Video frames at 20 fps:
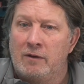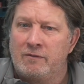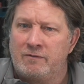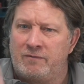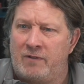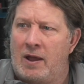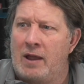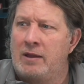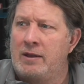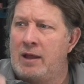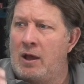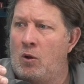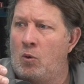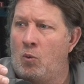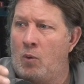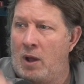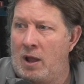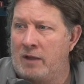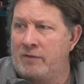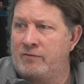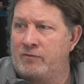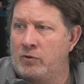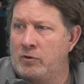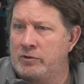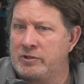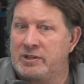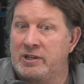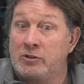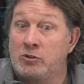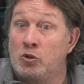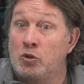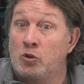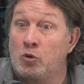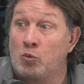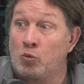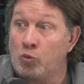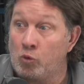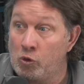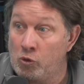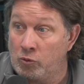find out why first, get to
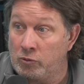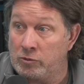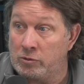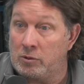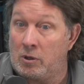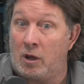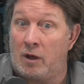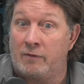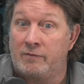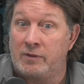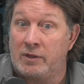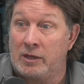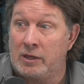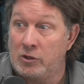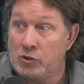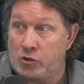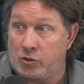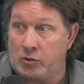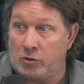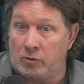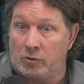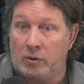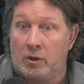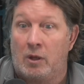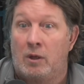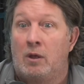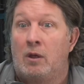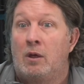the root of the issue,